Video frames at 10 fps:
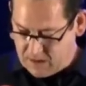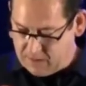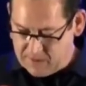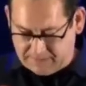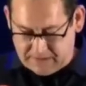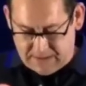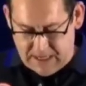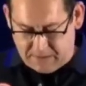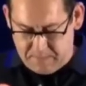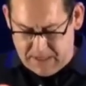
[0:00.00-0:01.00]
I would like to
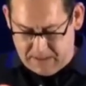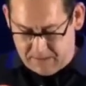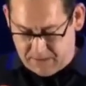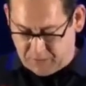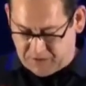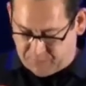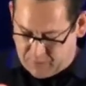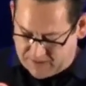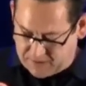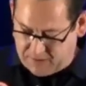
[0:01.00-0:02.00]
take a minute to
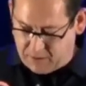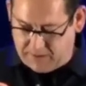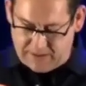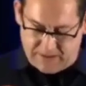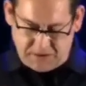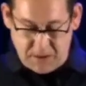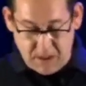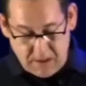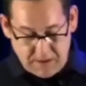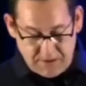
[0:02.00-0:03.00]
express to the audience
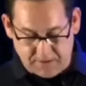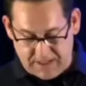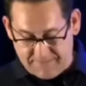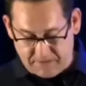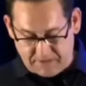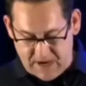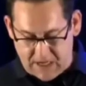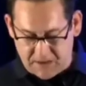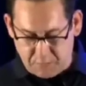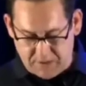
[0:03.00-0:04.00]
the level of
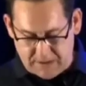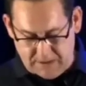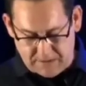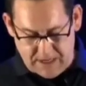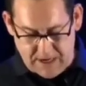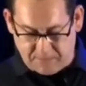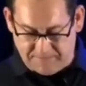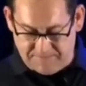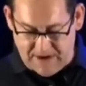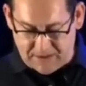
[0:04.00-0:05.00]
expertise and
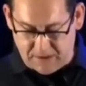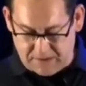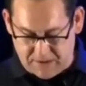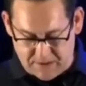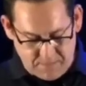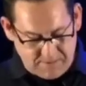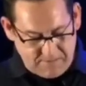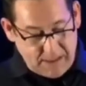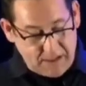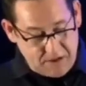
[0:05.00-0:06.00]
professionalism
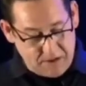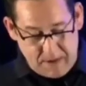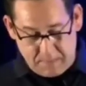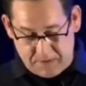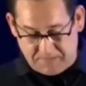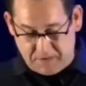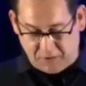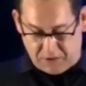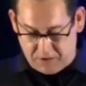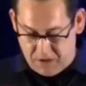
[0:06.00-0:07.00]
of each of the members of the
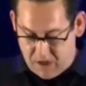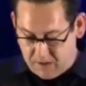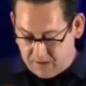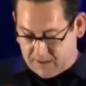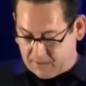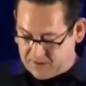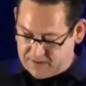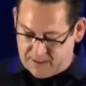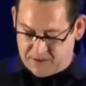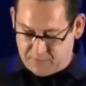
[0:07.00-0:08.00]
crew that I was
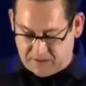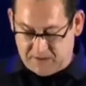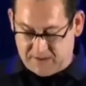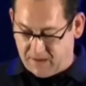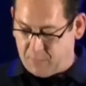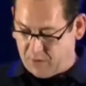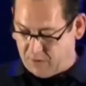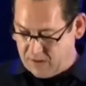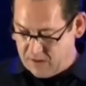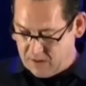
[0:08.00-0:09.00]
stationed with at South
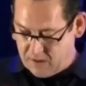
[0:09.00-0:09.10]
Pole.